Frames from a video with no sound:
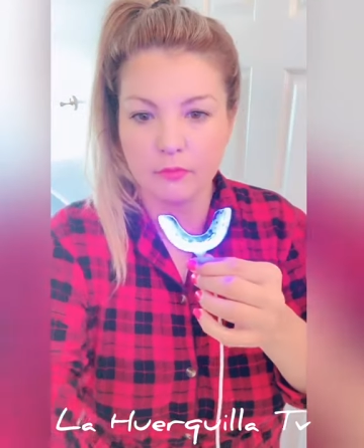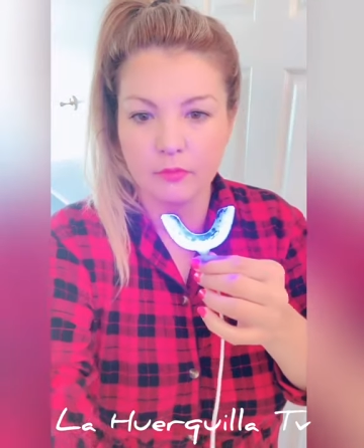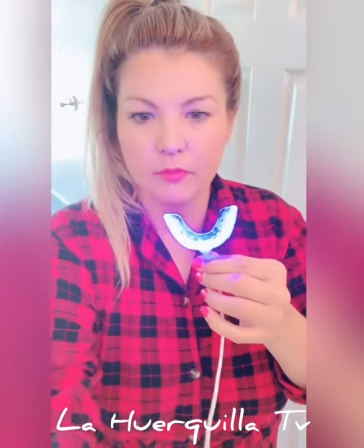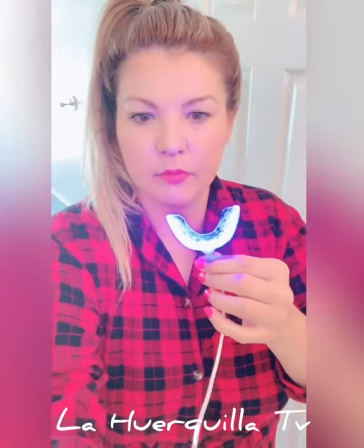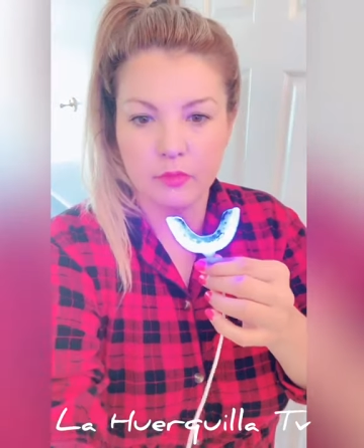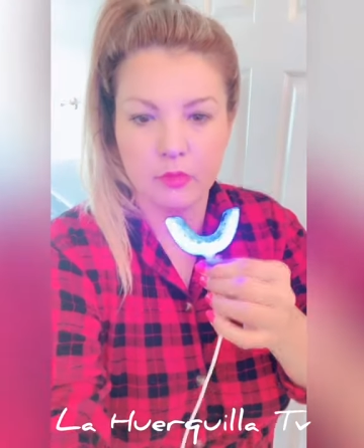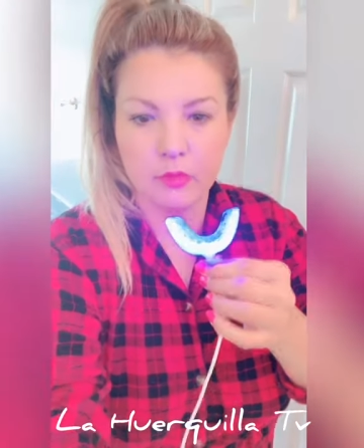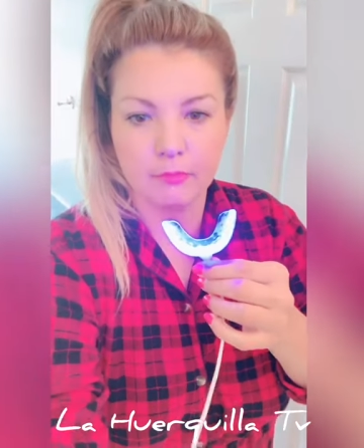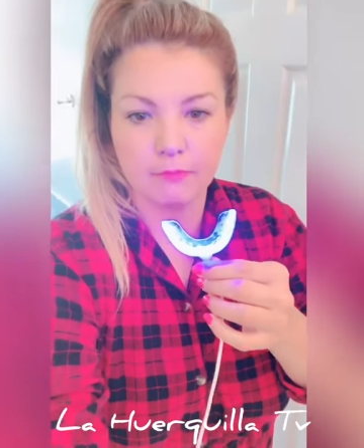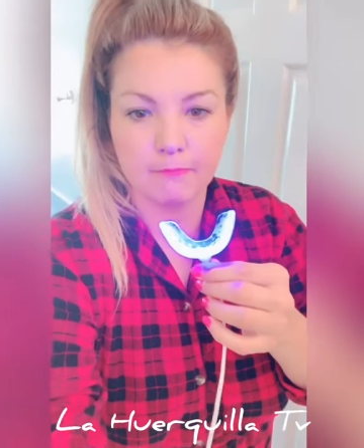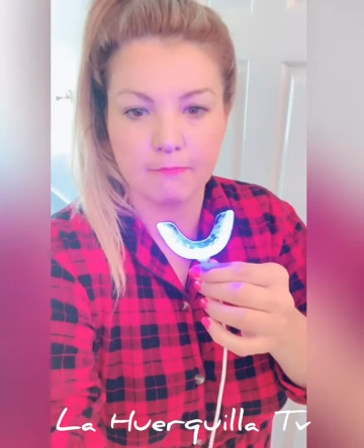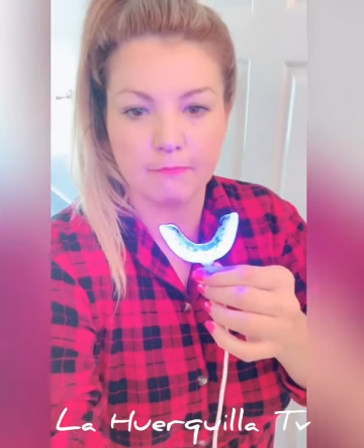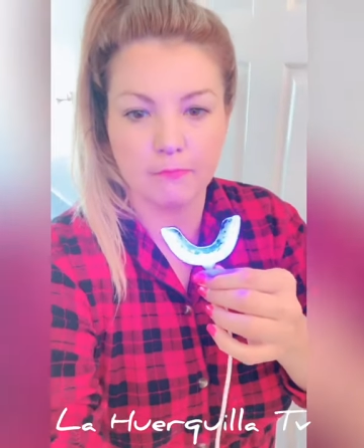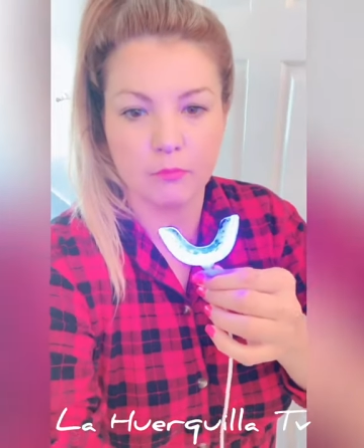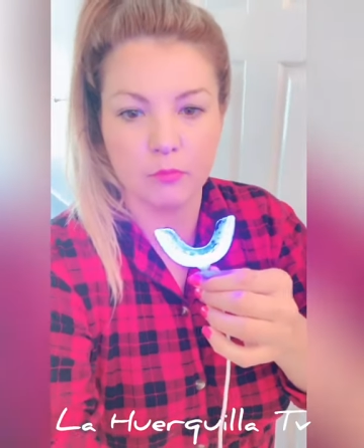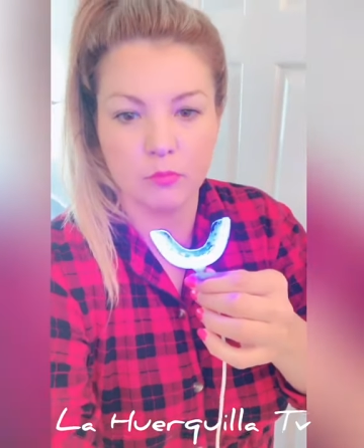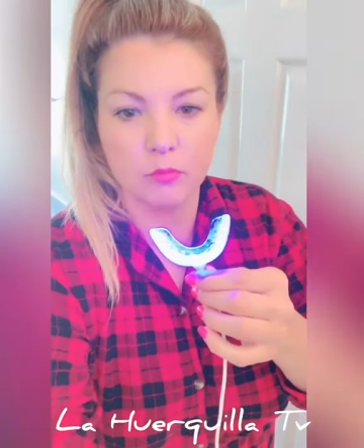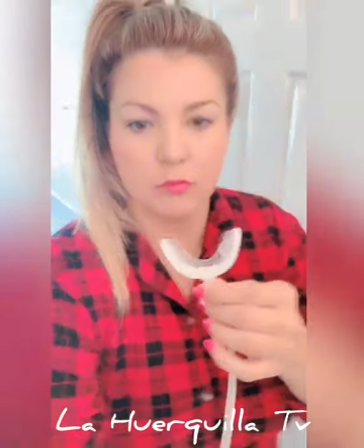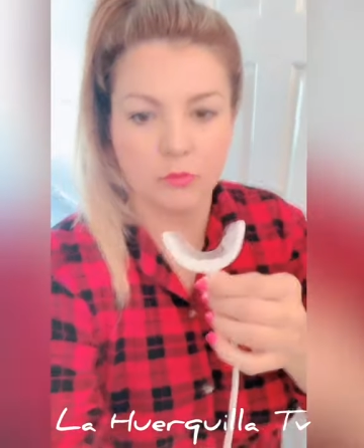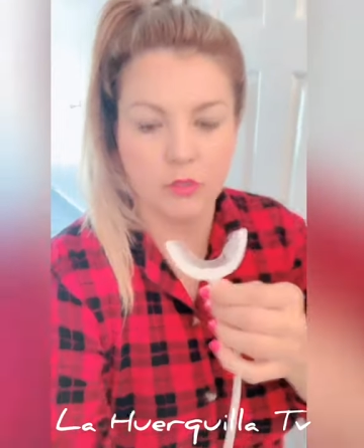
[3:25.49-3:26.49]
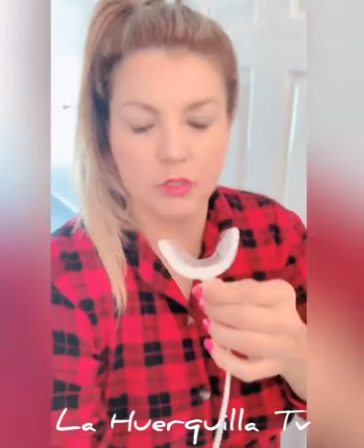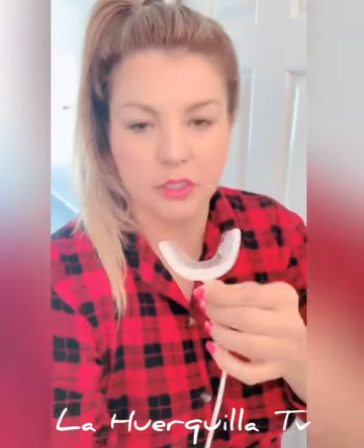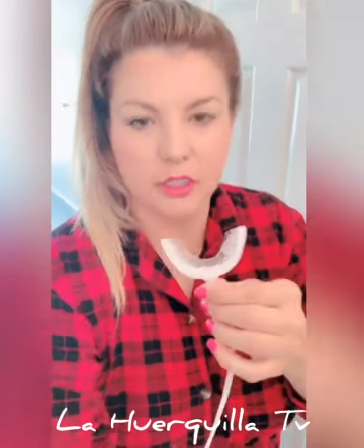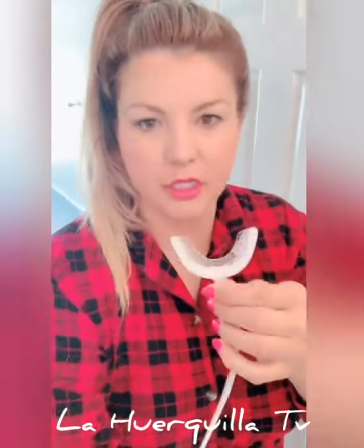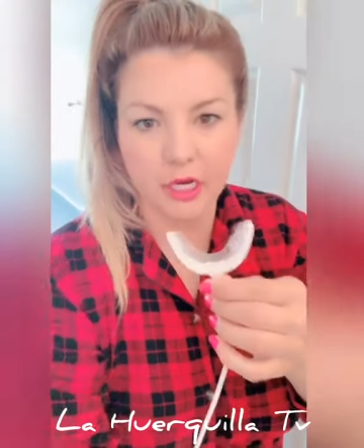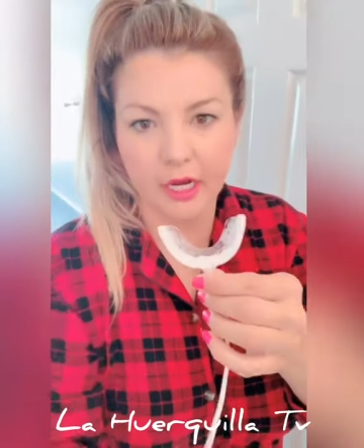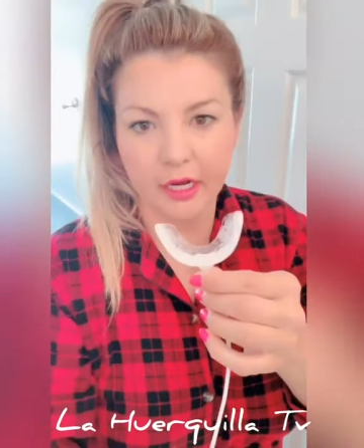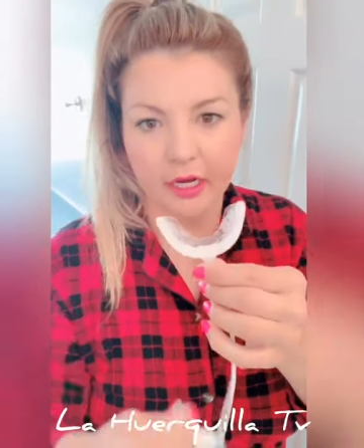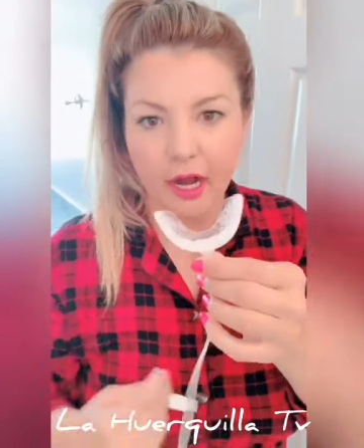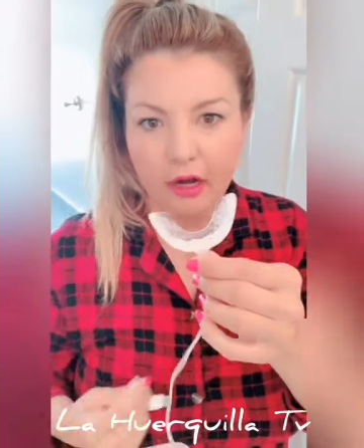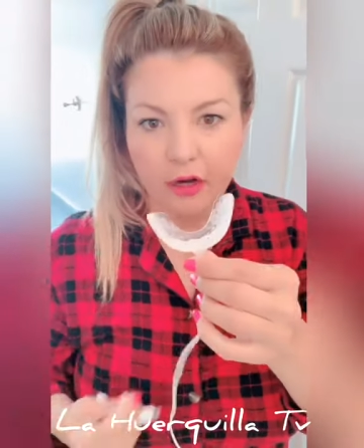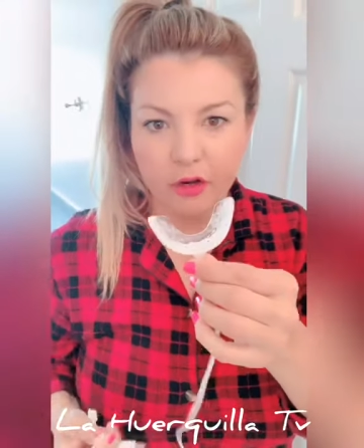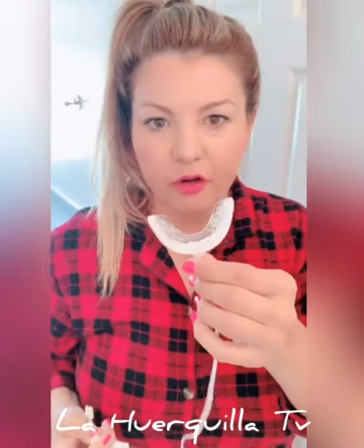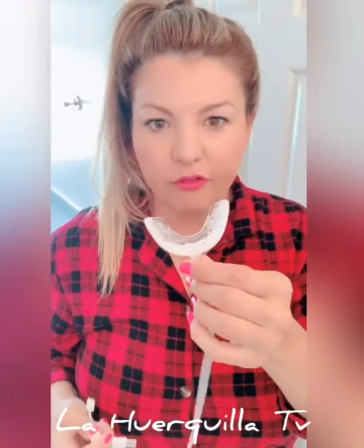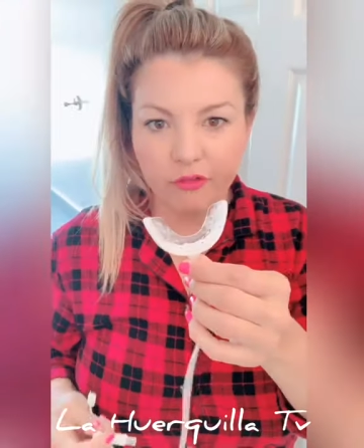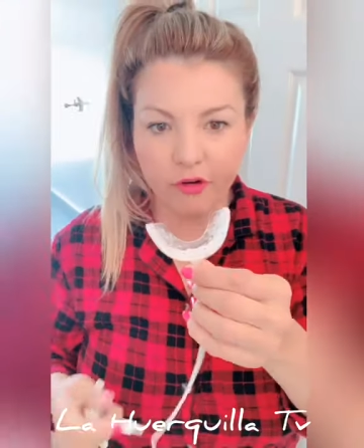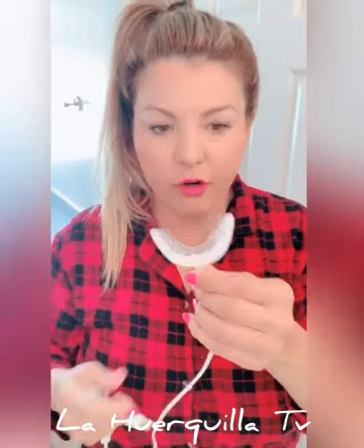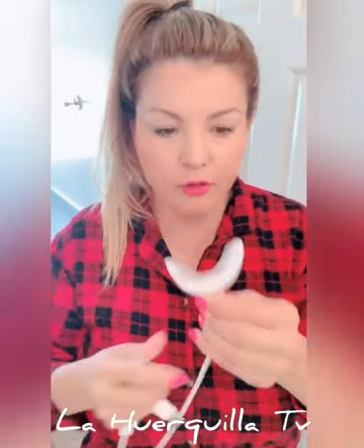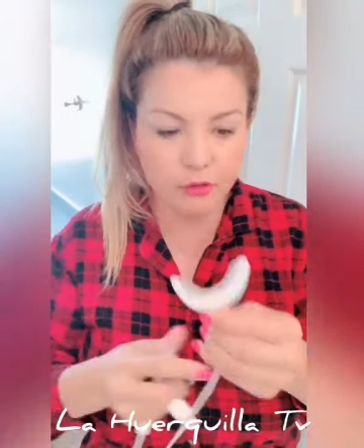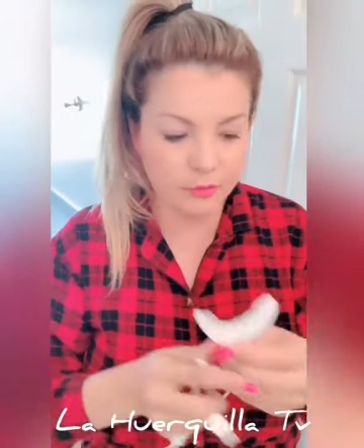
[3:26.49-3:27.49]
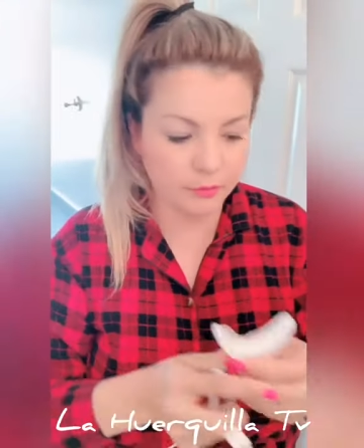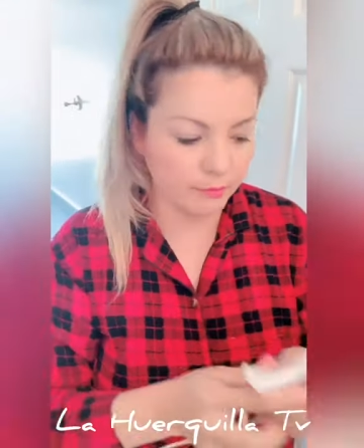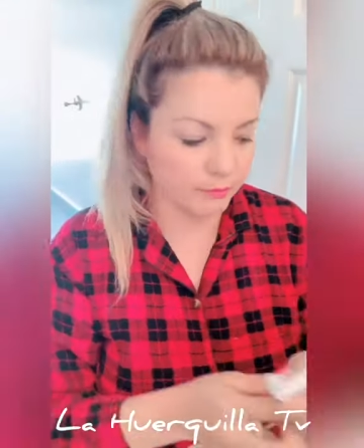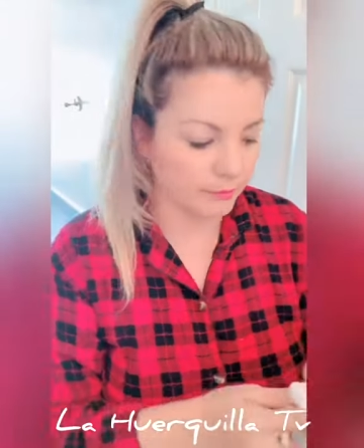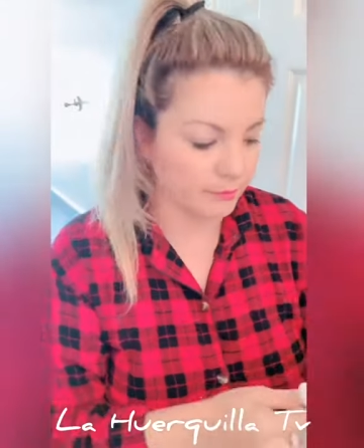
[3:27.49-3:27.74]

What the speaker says: you take it out of your phone,